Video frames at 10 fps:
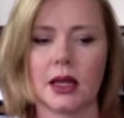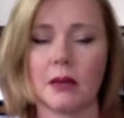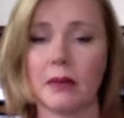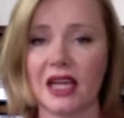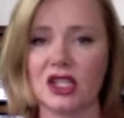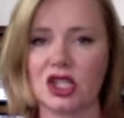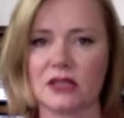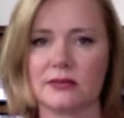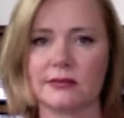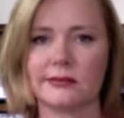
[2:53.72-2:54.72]
Bashing.
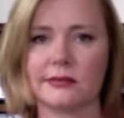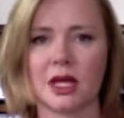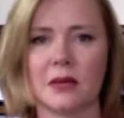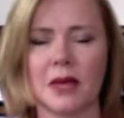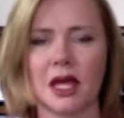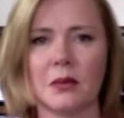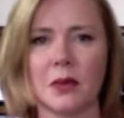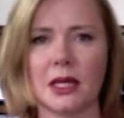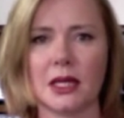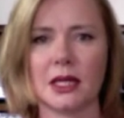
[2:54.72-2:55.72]
It made
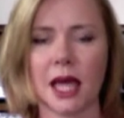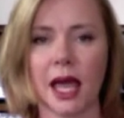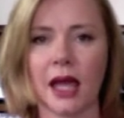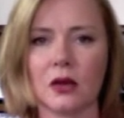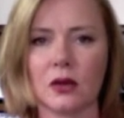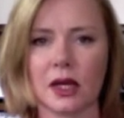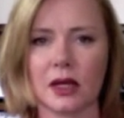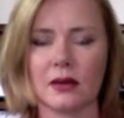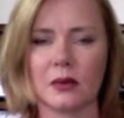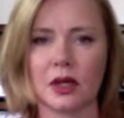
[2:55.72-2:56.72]
me angry
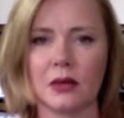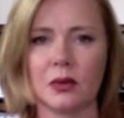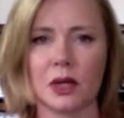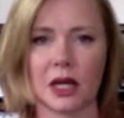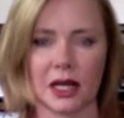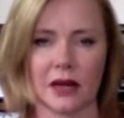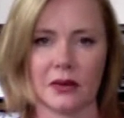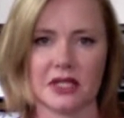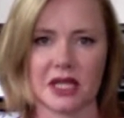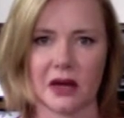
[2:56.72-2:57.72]
that people would allow
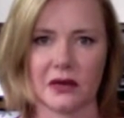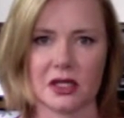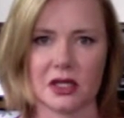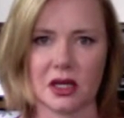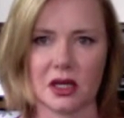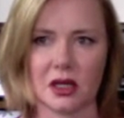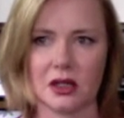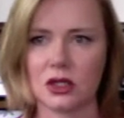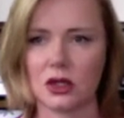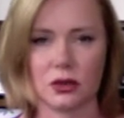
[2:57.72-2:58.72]
themselves
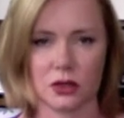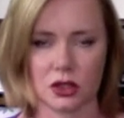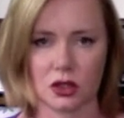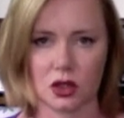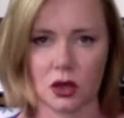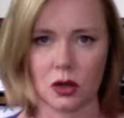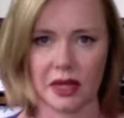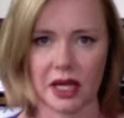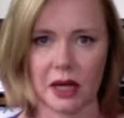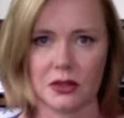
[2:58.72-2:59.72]
to lose control and
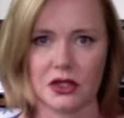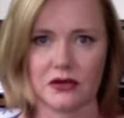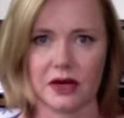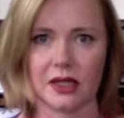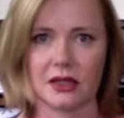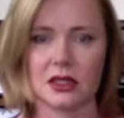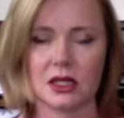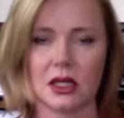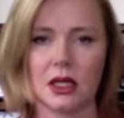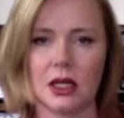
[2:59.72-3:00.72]
become so violent
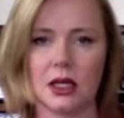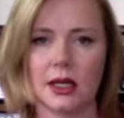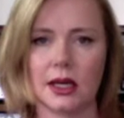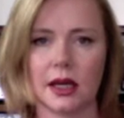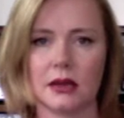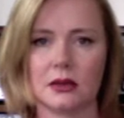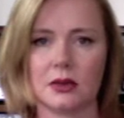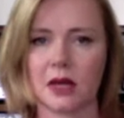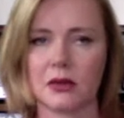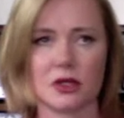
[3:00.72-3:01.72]
and
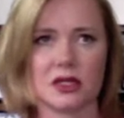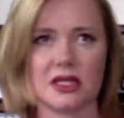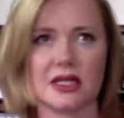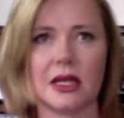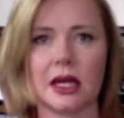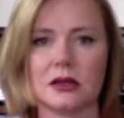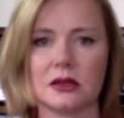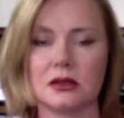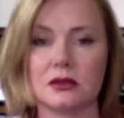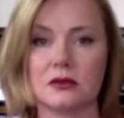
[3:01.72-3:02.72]
become so
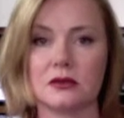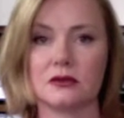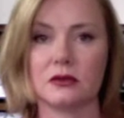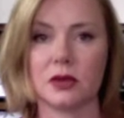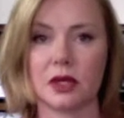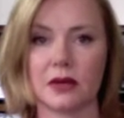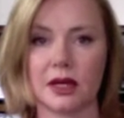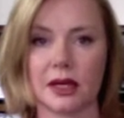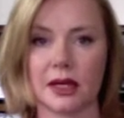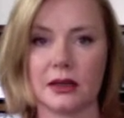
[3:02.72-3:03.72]
disconnected from who they
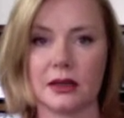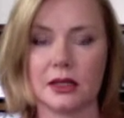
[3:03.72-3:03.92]
really are.